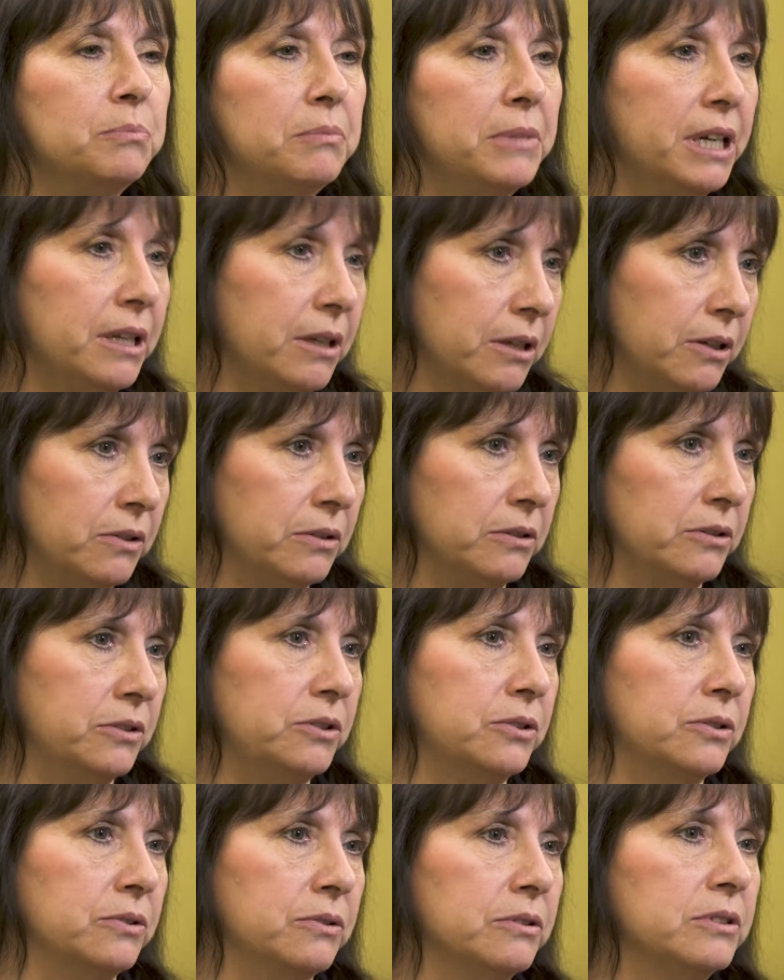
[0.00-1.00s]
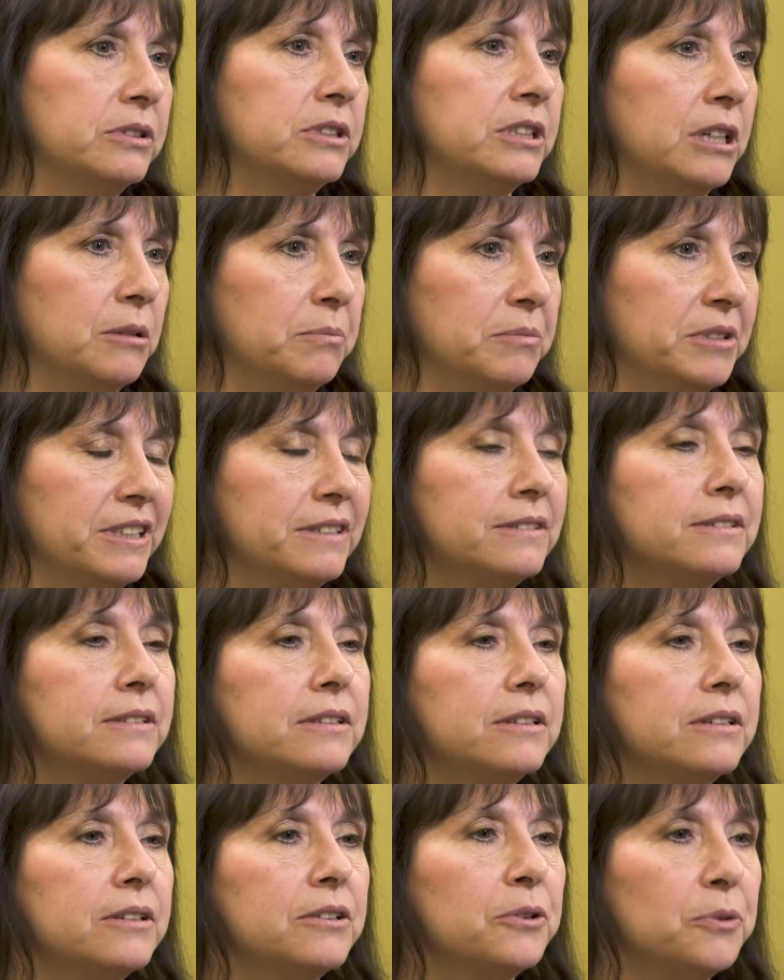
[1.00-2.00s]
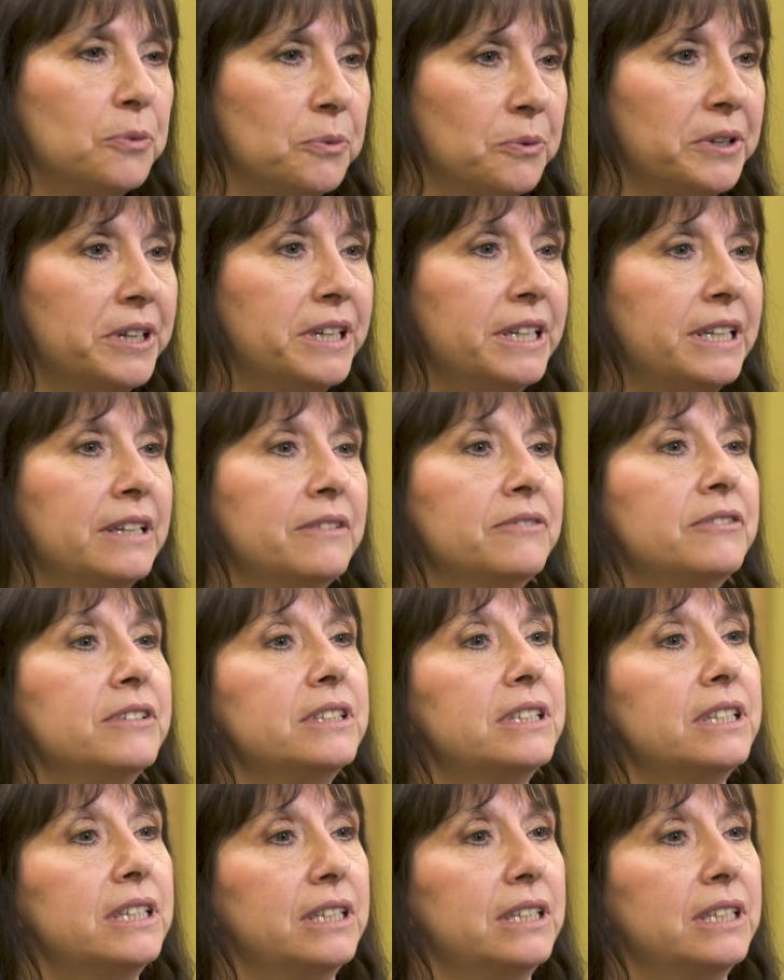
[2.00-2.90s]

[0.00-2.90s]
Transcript: medical insurance companies 3 different